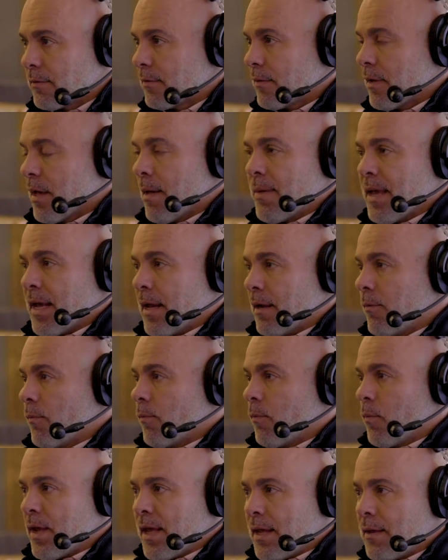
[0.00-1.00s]
Yeah. I
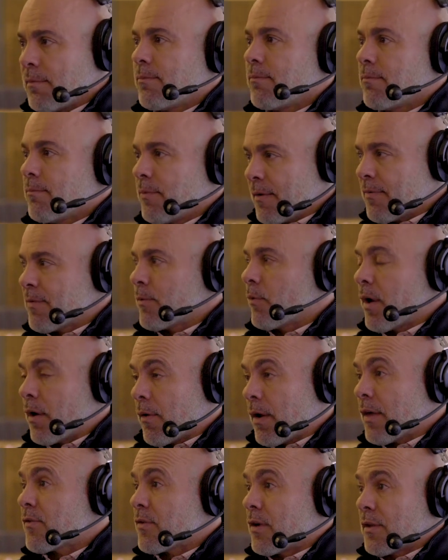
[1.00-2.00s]
mean, we, we have some
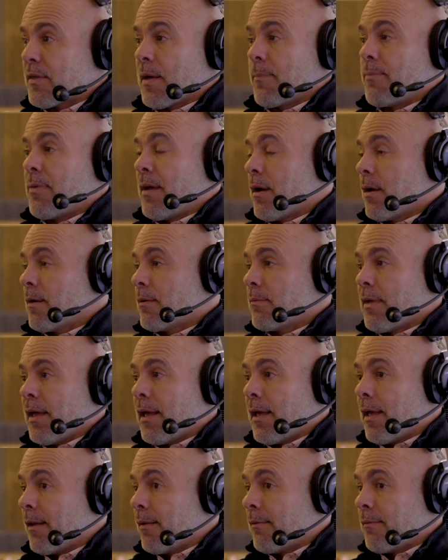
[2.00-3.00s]
great restaurants up there,
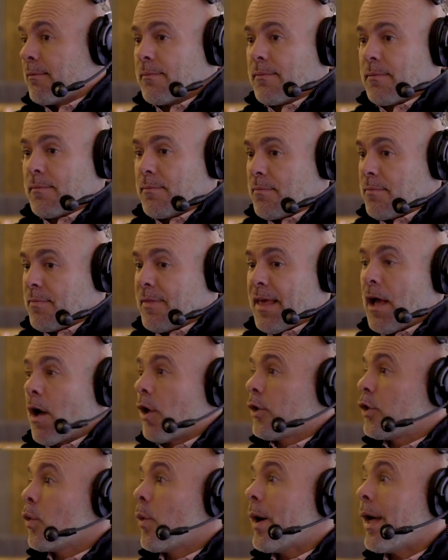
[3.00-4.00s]
and they
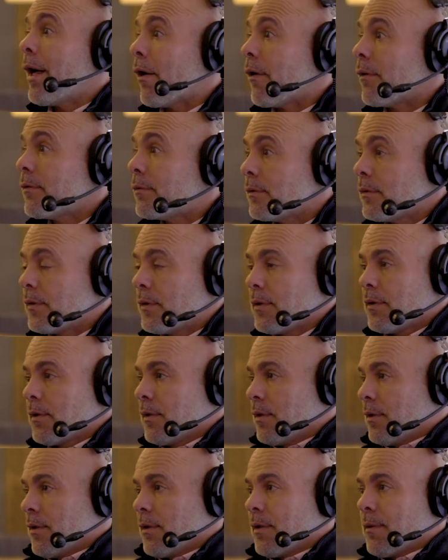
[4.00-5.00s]
all do well. Mm.
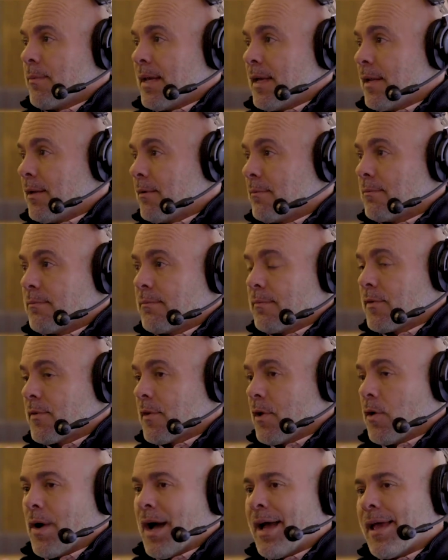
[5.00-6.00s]
I mean,
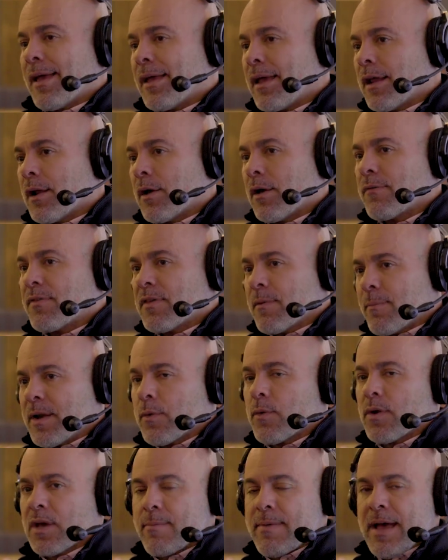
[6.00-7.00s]
so, I, you know, if
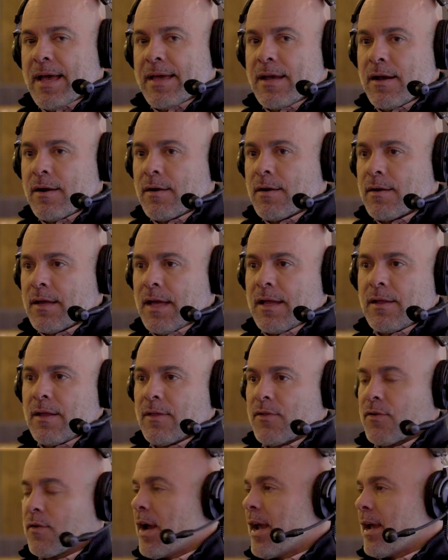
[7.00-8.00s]
somebody were to come out here, it,
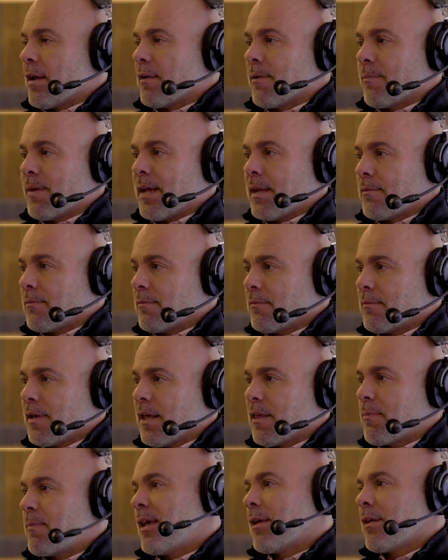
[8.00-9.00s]
it's great. I mean, it
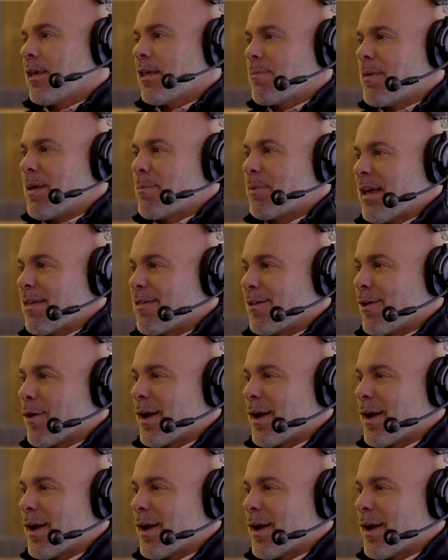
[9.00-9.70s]
gives me, it gives me a place to